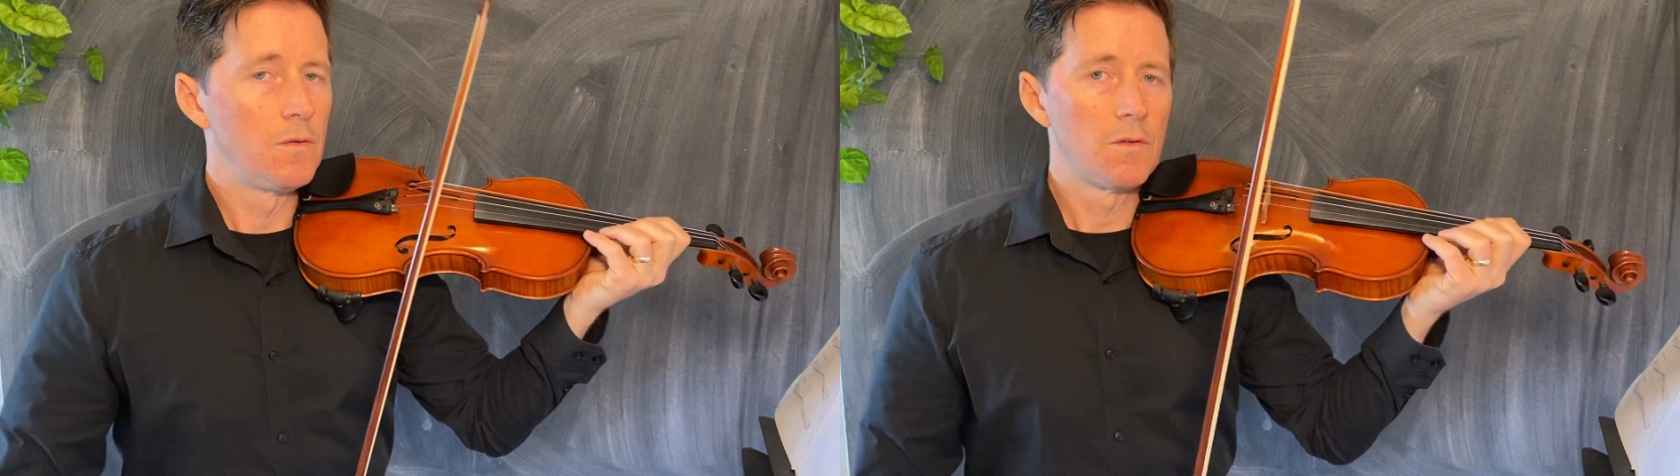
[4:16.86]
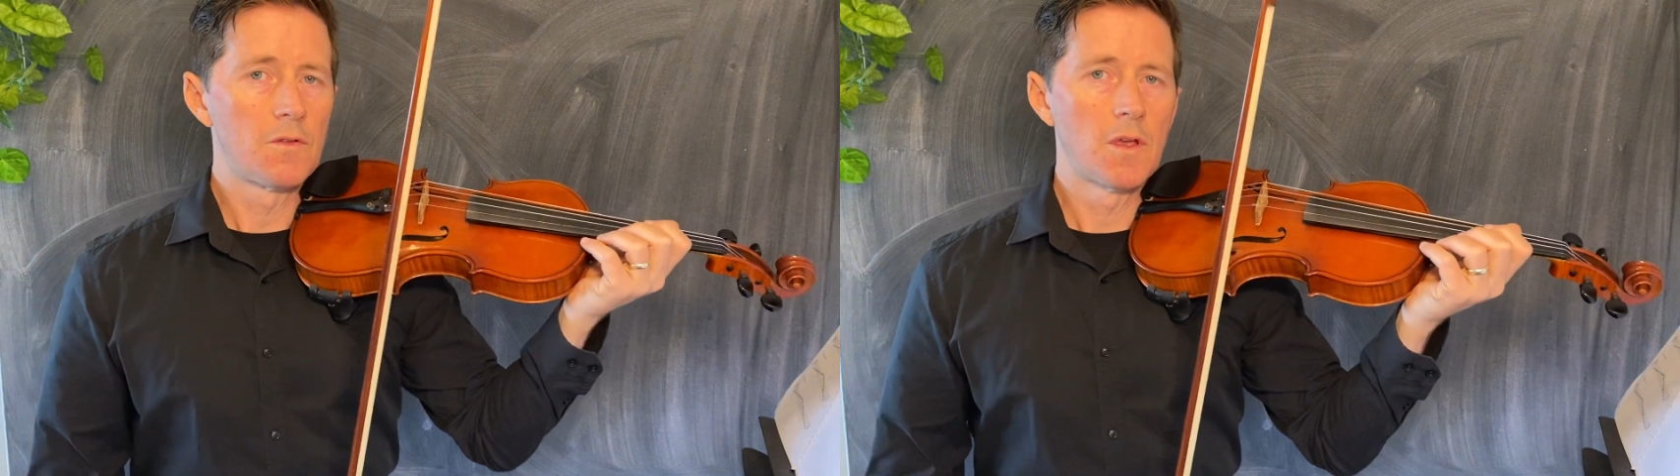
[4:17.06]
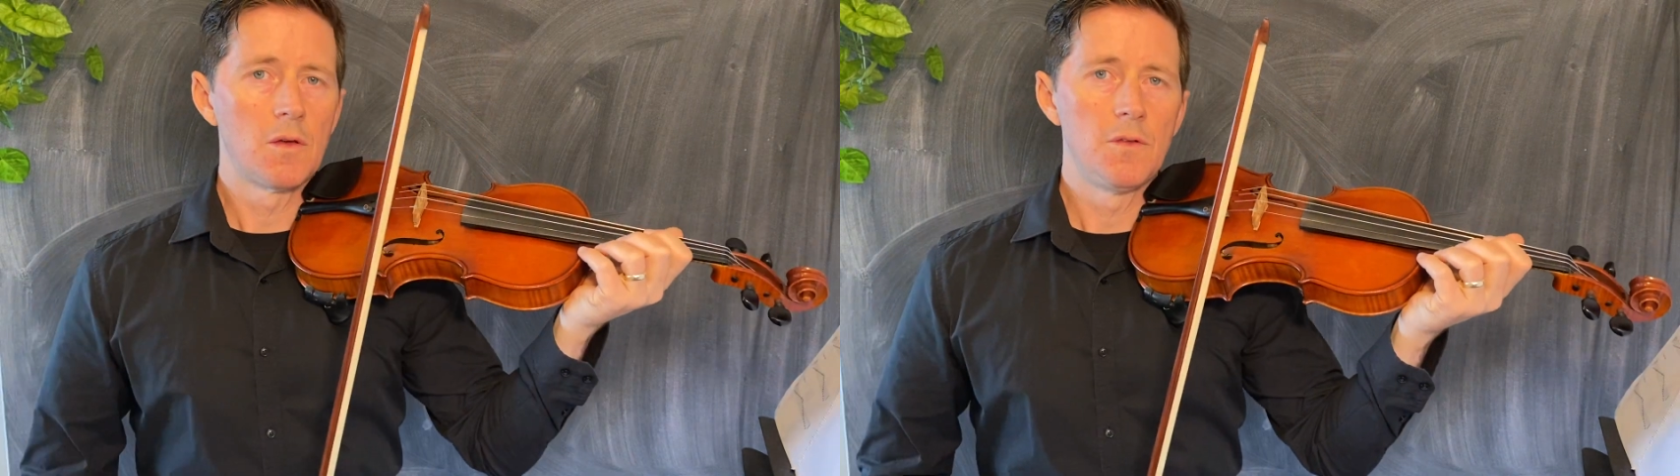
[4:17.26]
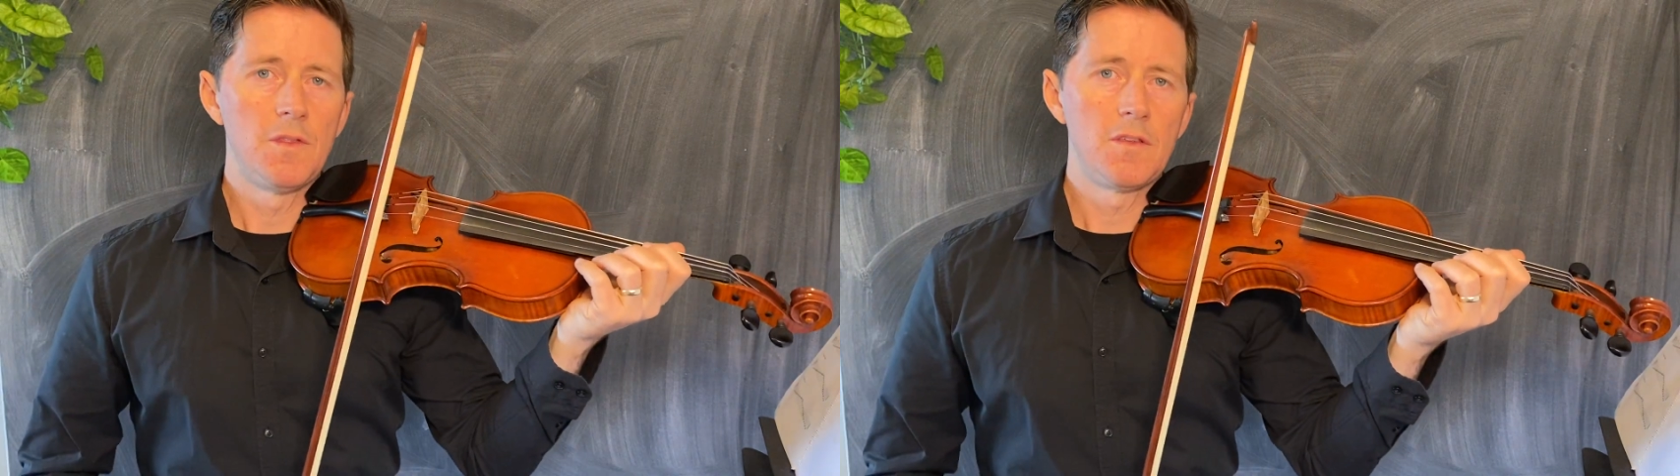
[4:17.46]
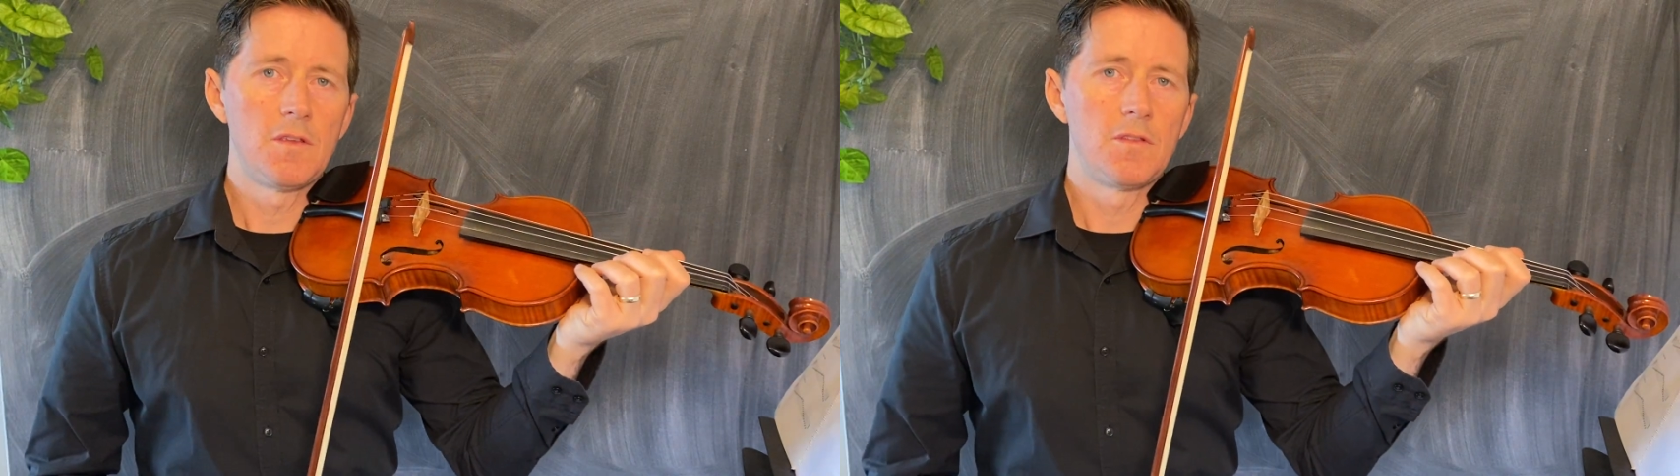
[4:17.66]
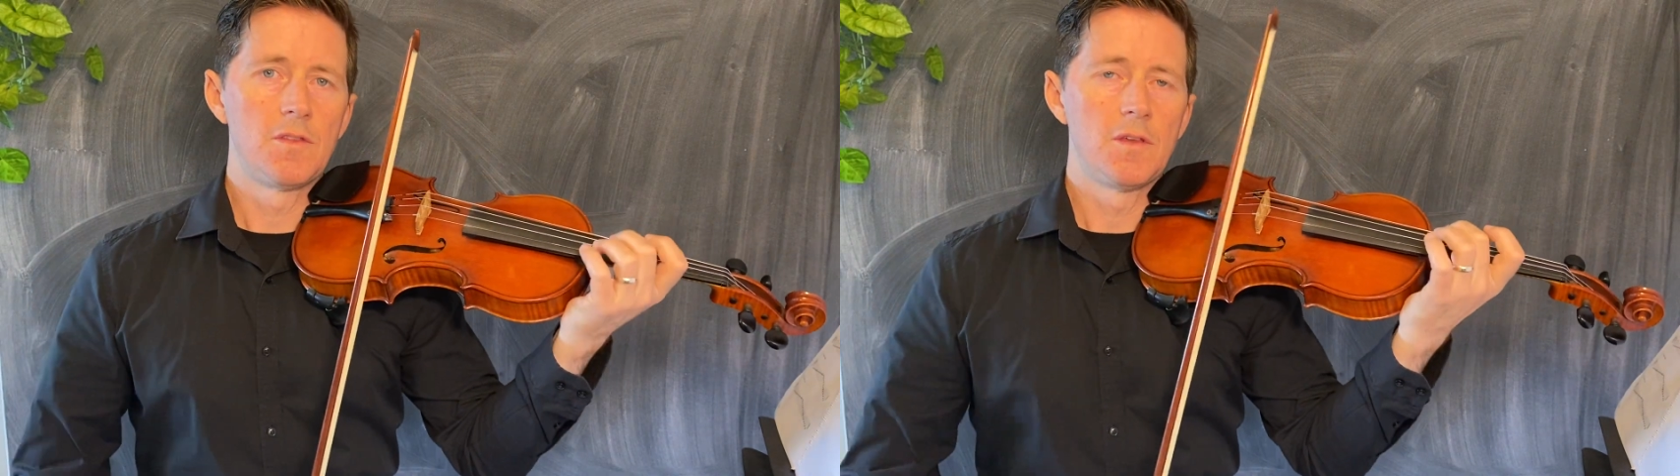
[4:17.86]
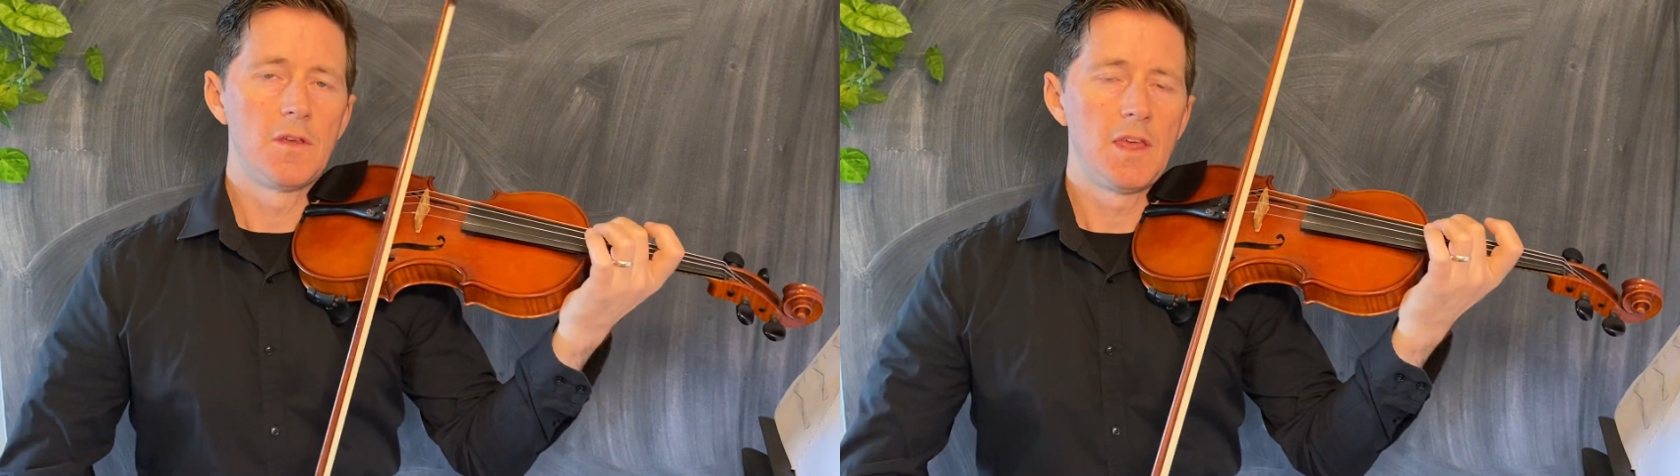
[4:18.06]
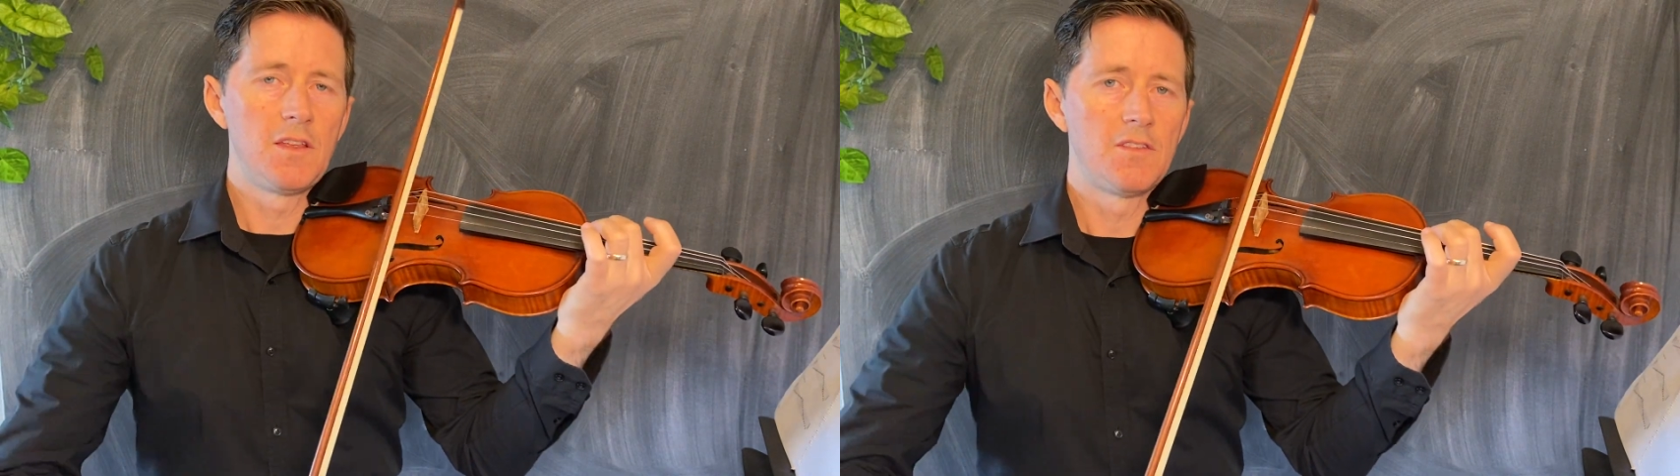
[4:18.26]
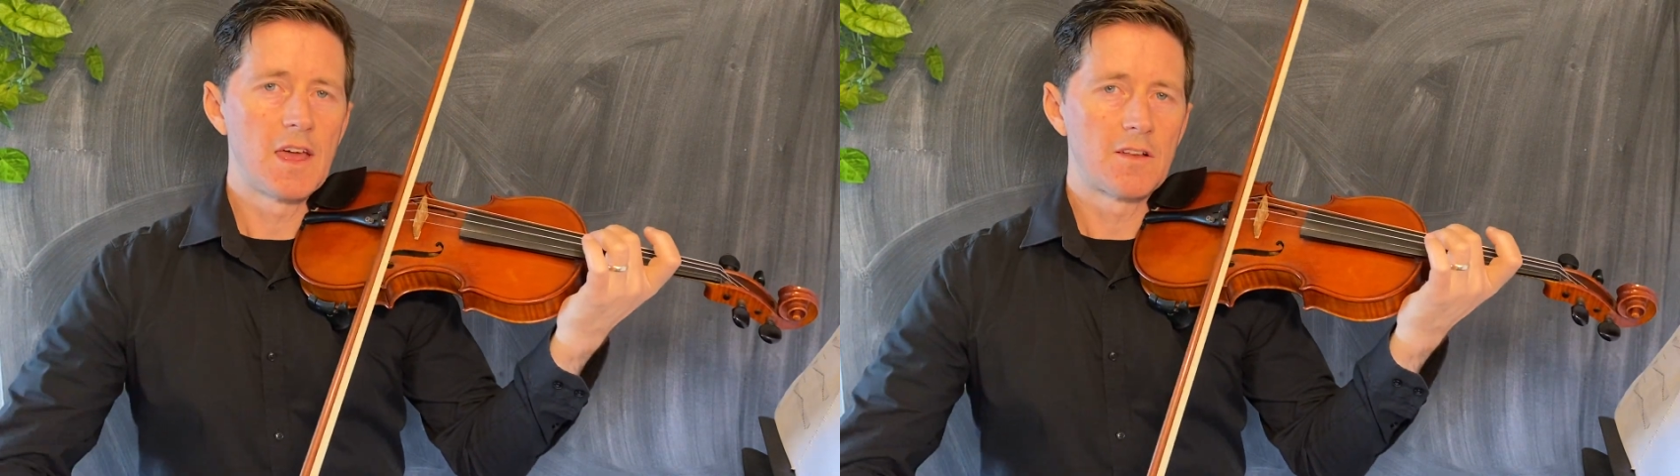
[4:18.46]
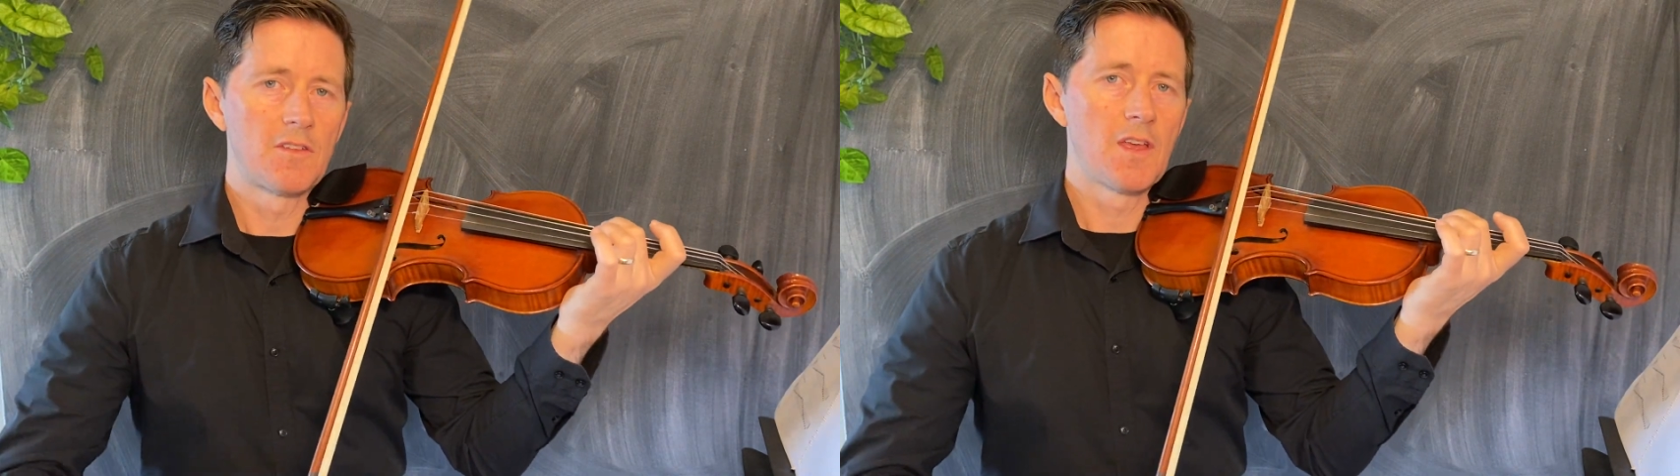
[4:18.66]
So this is the
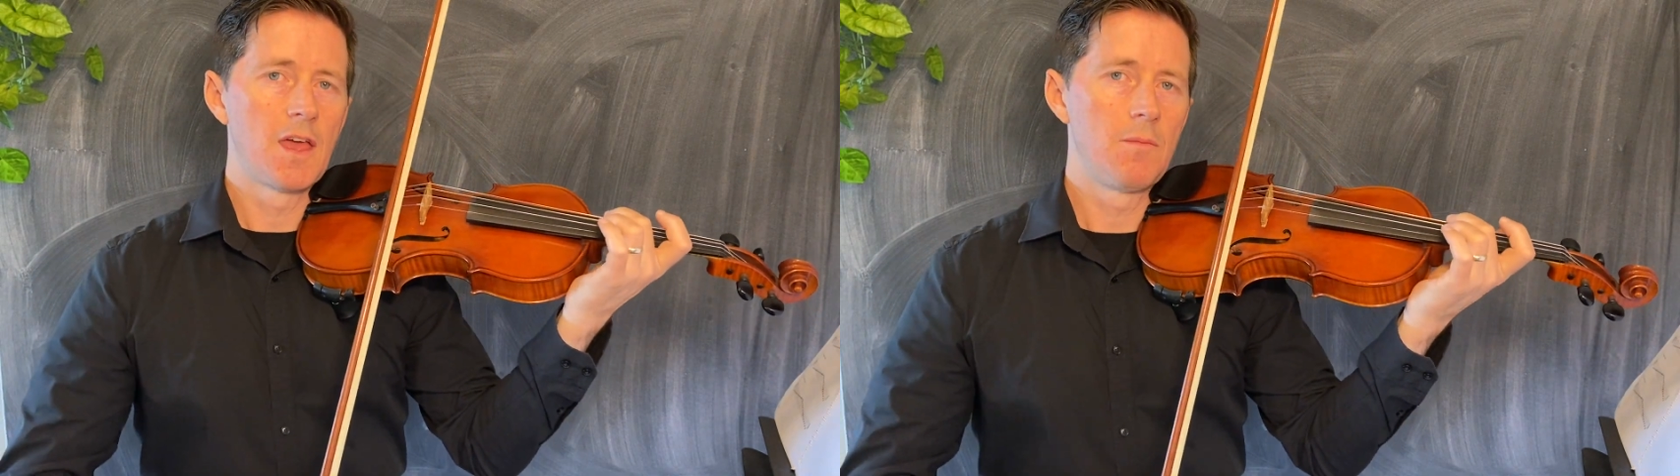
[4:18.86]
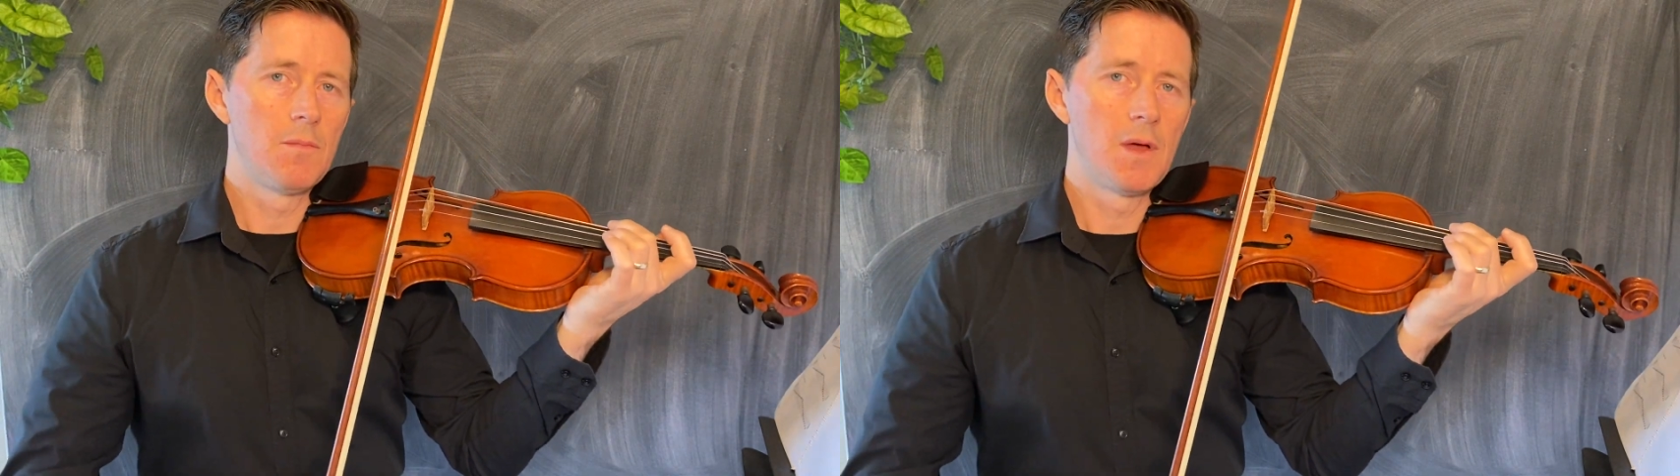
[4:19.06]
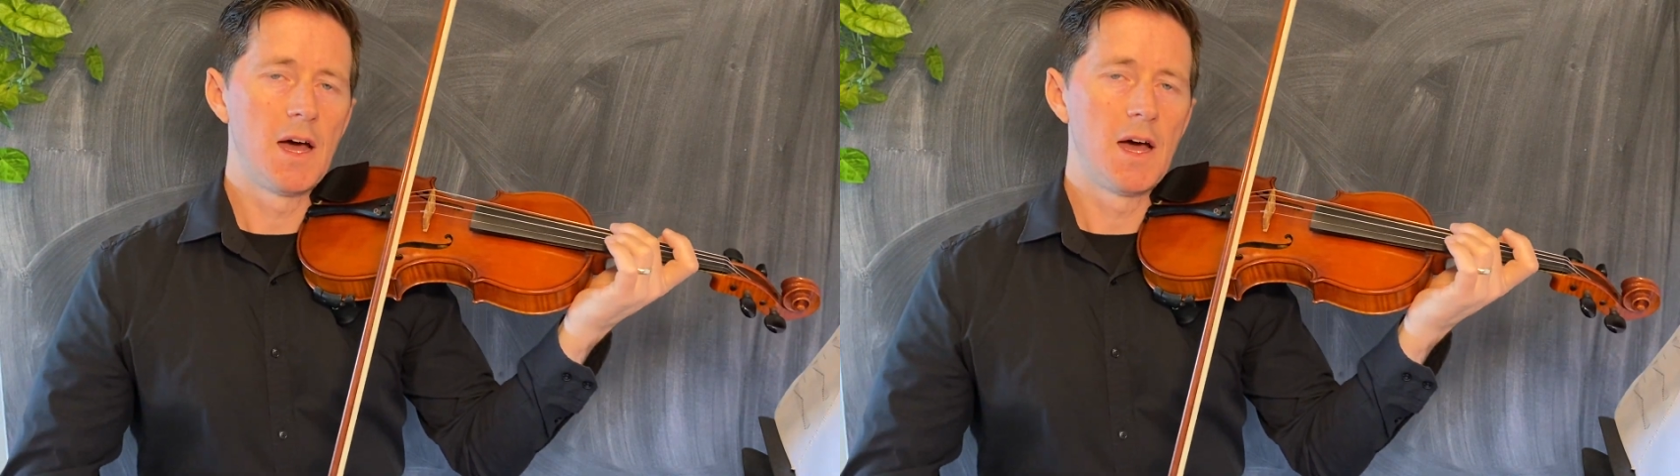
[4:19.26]
exact same